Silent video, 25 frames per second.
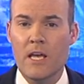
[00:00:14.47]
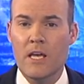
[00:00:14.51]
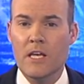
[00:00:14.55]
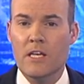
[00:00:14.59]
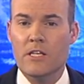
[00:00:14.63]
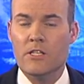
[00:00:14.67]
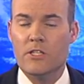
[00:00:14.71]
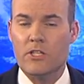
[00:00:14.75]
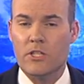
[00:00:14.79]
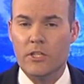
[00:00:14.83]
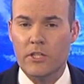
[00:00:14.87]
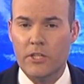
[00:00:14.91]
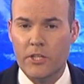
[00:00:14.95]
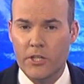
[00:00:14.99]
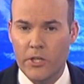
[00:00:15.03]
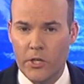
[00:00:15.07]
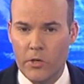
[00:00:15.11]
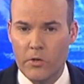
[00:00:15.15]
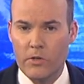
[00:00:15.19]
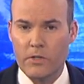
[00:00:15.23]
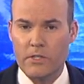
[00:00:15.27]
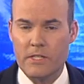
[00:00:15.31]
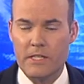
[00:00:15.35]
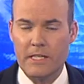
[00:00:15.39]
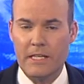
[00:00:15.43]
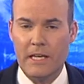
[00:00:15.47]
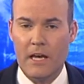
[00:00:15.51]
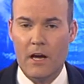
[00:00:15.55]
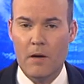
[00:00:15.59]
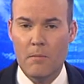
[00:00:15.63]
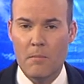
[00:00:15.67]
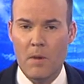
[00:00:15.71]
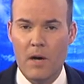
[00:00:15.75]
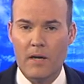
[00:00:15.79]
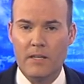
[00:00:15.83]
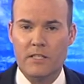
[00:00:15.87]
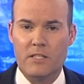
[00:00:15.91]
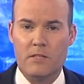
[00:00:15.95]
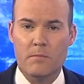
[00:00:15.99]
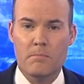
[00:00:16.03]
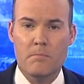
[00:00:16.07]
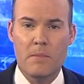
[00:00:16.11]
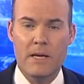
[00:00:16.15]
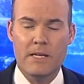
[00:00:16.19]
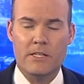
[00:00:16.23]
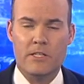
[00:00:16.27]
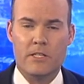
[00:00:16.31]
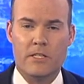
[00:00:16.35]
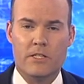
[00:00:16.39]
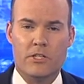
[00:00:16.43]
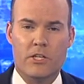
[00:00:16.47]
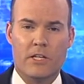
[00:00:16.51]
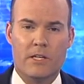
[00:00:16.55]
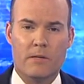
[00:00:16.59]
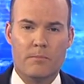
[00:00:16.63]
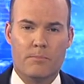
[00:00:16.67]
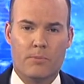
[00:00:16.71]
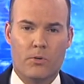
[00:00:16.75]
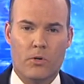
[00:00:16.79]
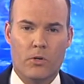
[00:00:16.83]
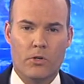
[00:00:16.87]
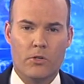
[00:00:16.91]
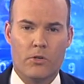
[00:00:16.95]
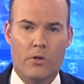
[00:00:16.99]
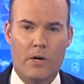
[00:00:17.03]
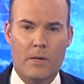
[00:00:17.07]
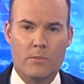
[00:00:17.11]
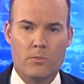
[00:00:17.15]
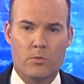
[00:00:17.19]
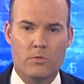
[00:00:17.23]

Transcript: security amongst messaging programs.